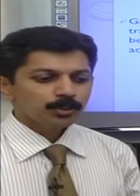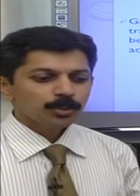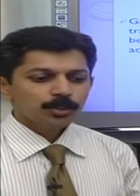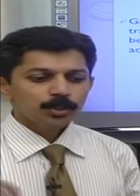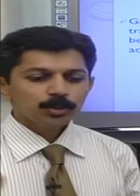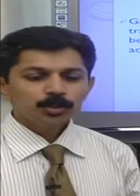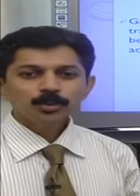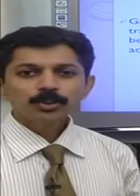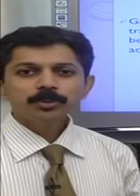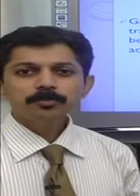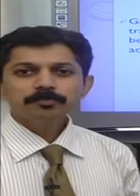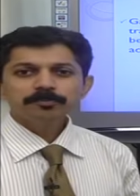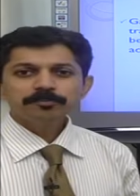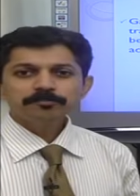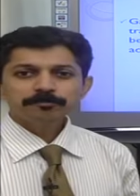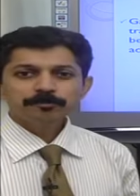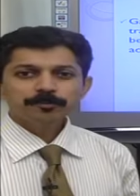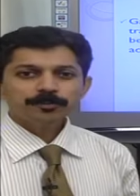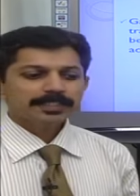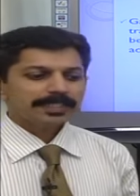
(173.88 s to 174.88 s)
to use
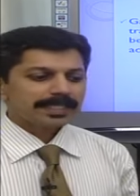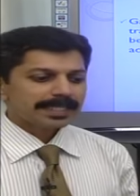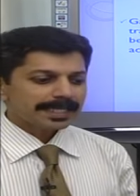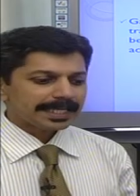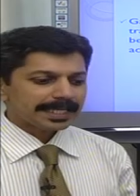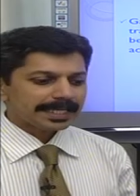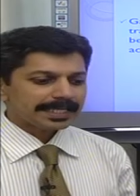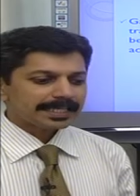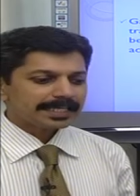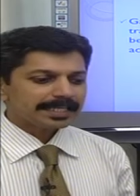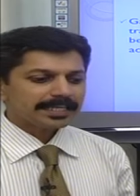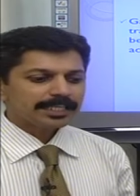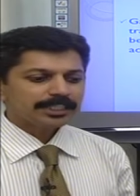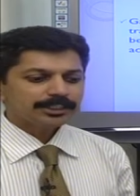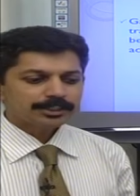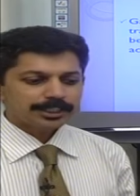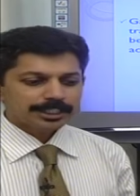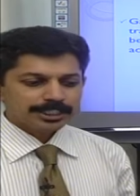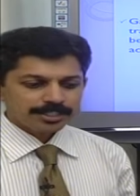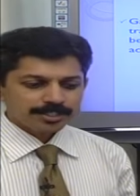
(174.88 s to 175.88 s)
before they
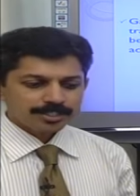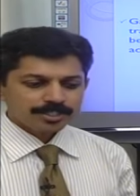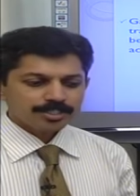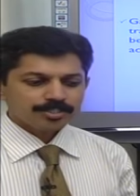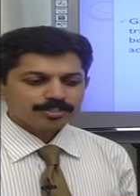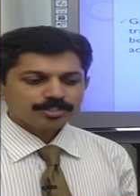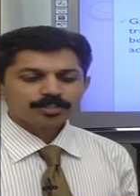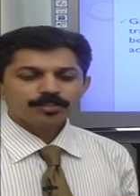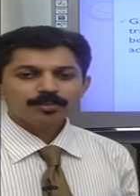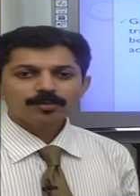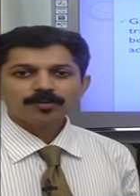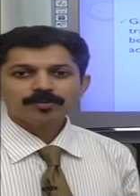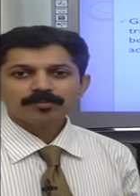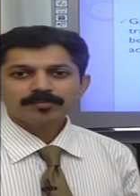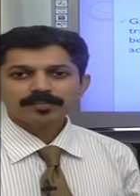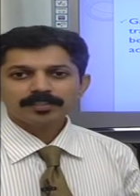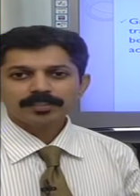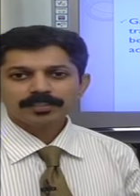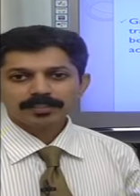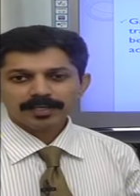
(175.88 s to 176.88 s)
engage in teaching or
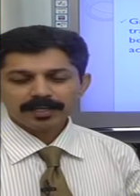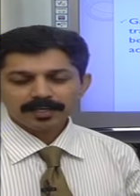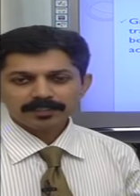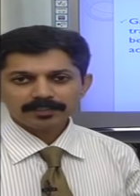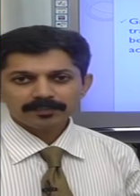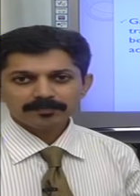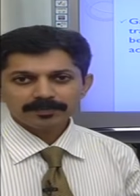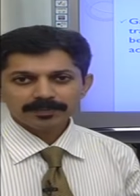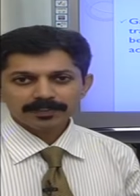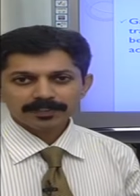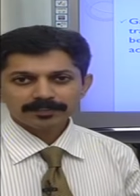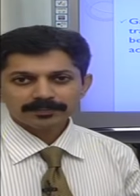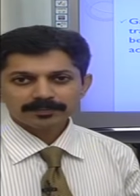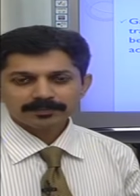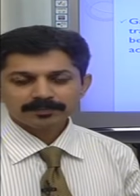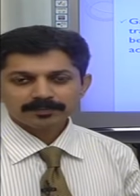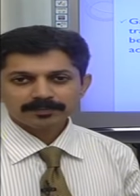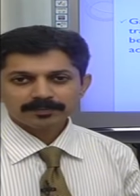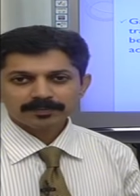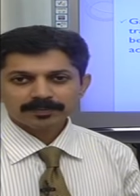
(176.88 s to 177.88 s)
training
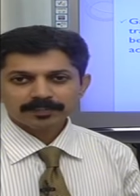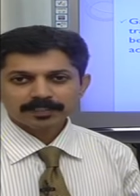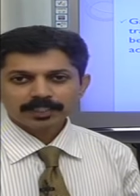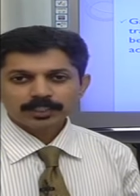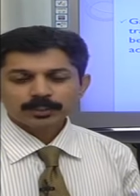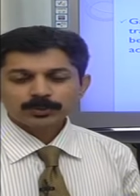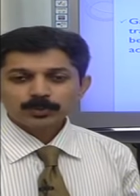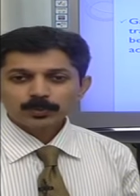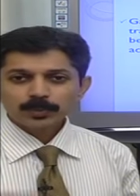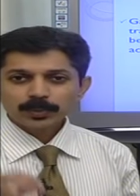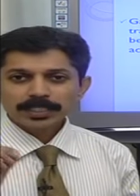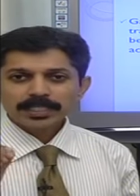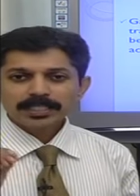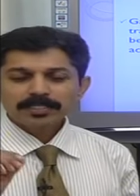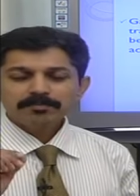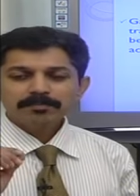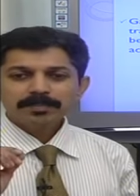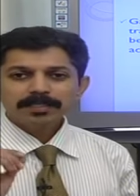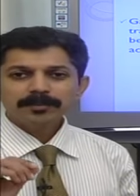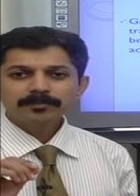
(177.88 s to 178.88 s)
activities. So
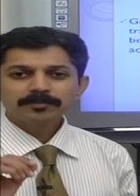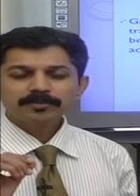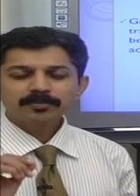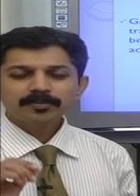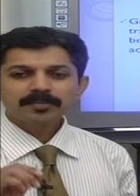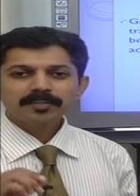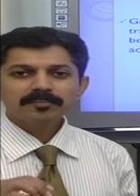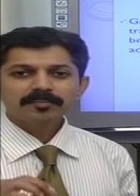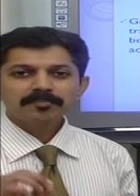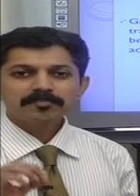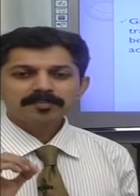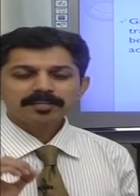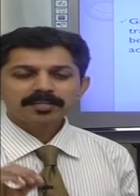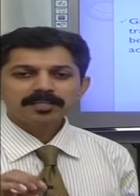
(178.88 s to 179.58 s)
it becomes one of the